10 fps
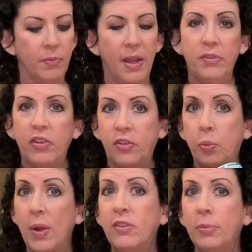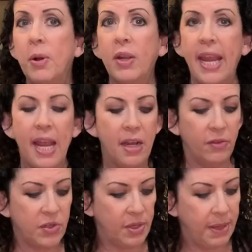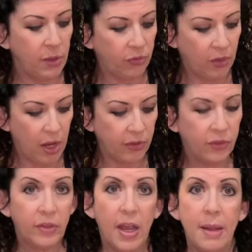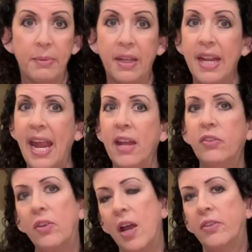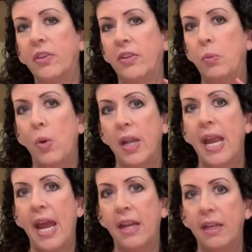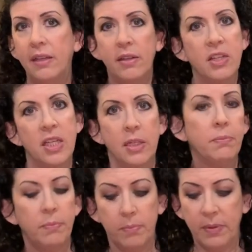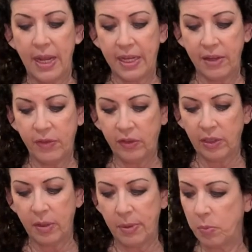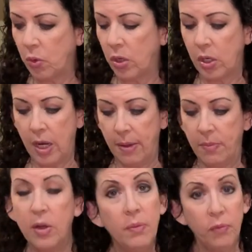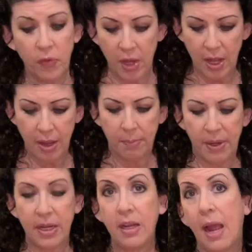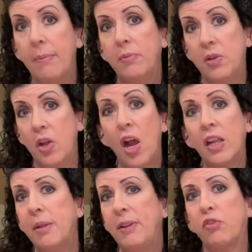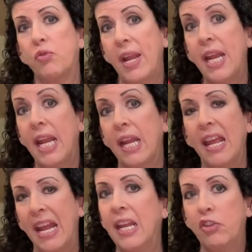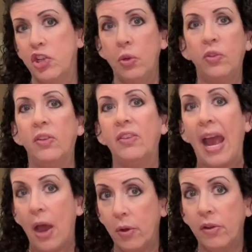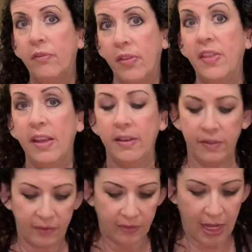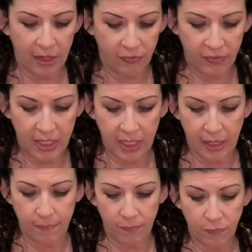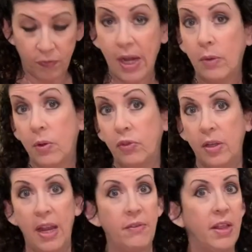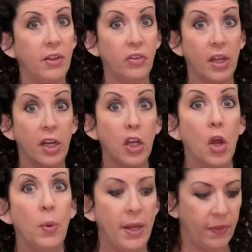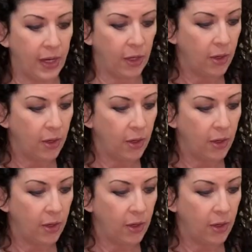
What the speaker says: just 1 small can of tomato sauce. I'm gonna add sauce because I want to add it to give this a little bit more oomph, but I'm not going to be draining any juices out of this, out of the fire roasted. Everything's going to go in there.